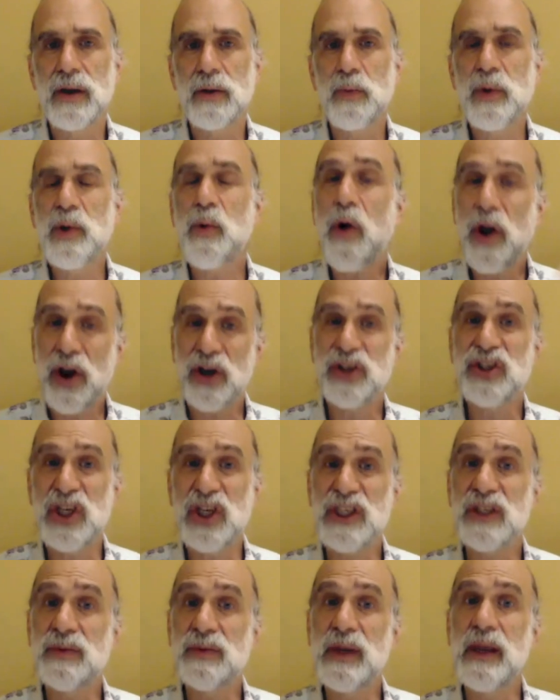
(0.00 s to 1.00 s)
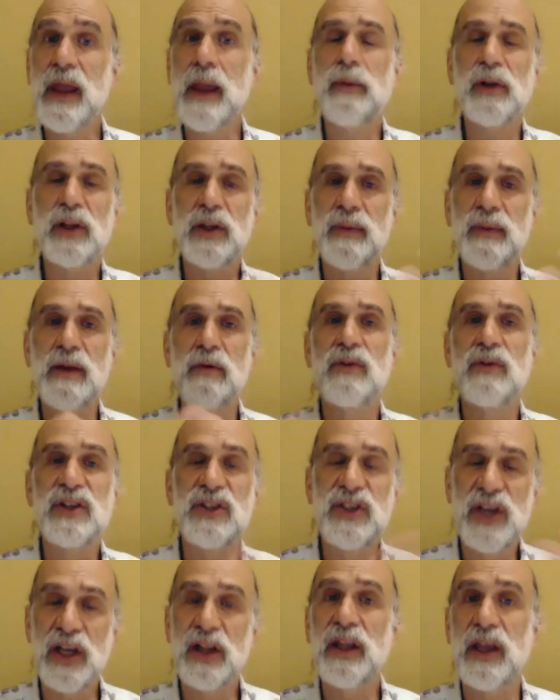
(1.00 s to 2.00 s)
We want our systems to be able to be
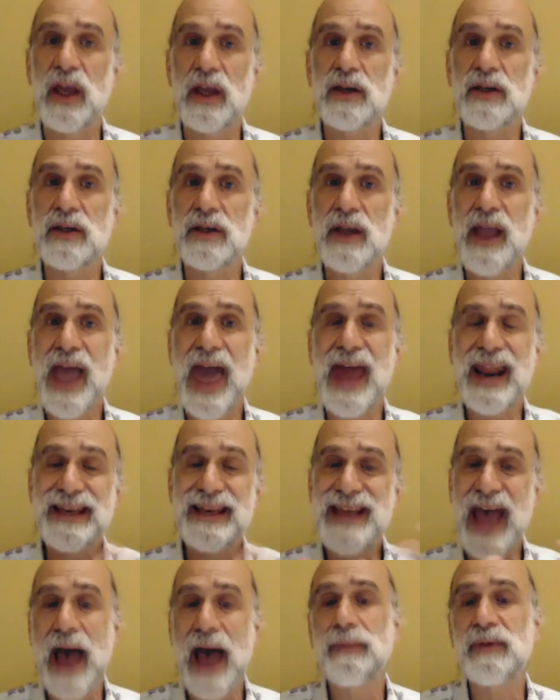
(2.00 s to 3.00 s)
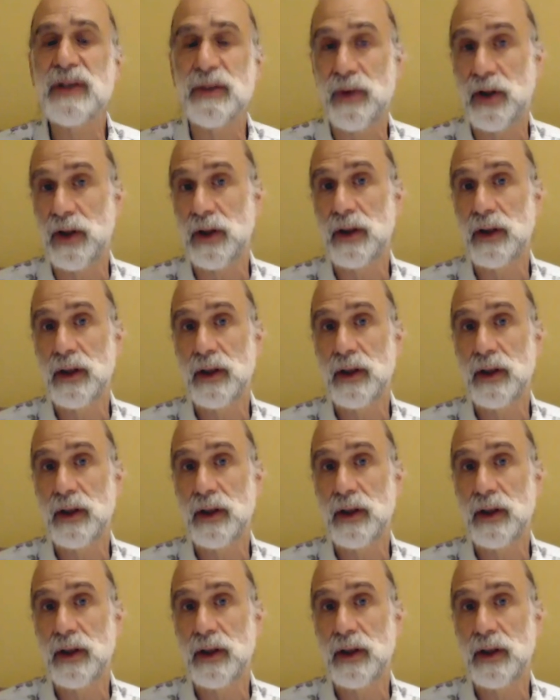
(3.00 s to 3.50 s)
resilient and adaptable.